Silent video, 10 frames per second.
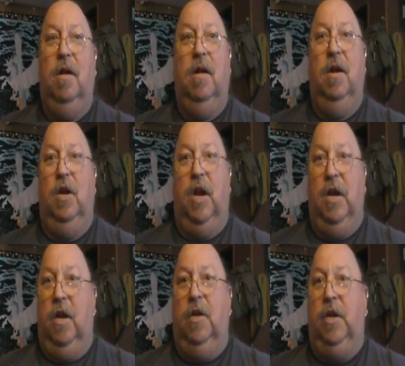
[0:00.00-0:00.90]

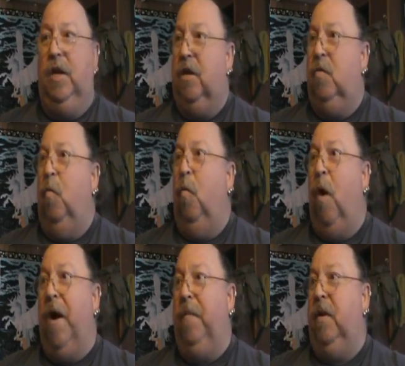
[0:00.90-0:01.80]
And she just
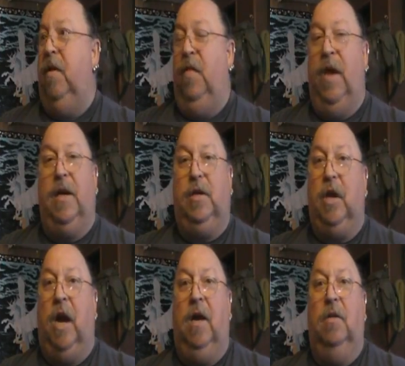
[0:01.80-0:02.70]
wiped that
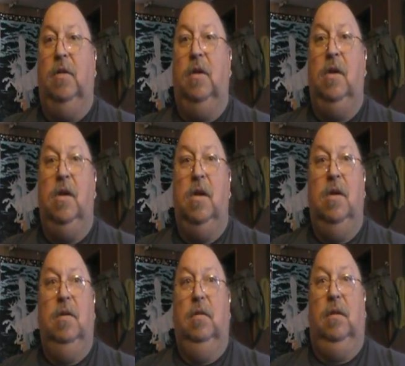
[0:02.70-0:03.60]
child's,
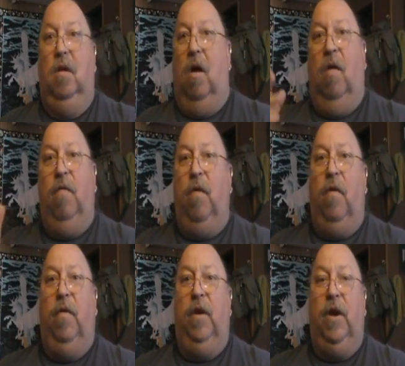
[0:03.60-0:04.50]
all
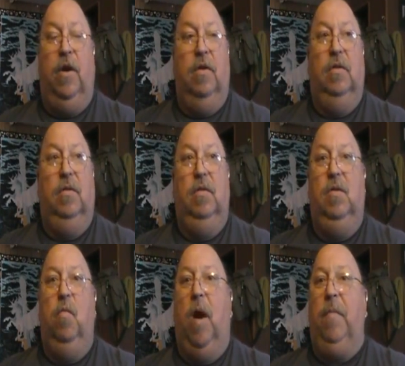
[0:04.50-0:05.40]
4 of her years,
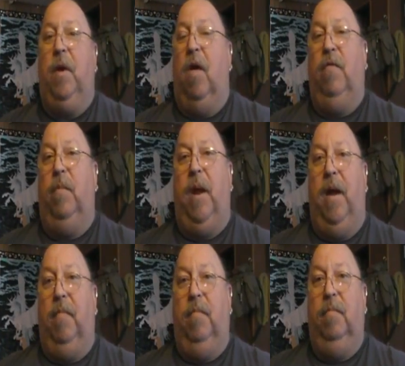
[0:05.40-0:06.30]
wiped off the
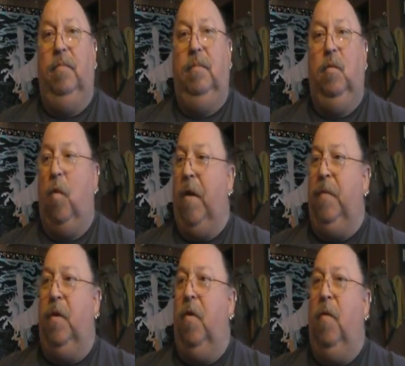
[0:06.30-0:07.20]
map.
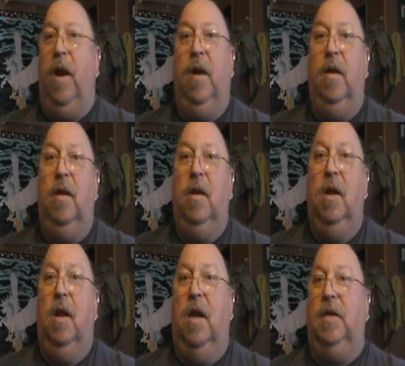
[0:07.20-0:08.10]
Wiped her away.
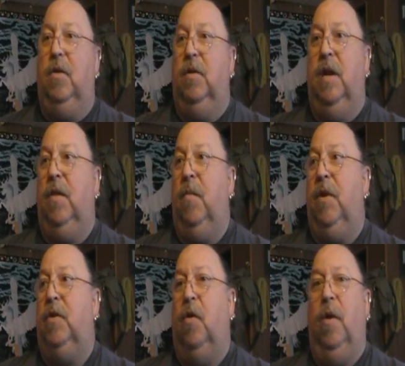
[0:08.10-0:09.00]
Like she was nothing
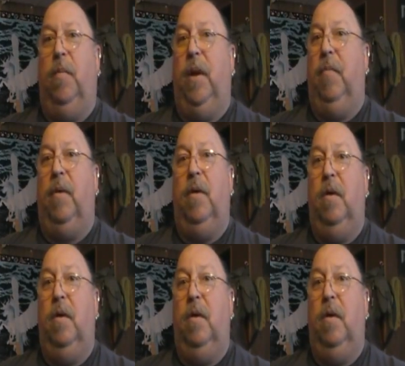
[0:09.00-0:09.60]
but toilet paper.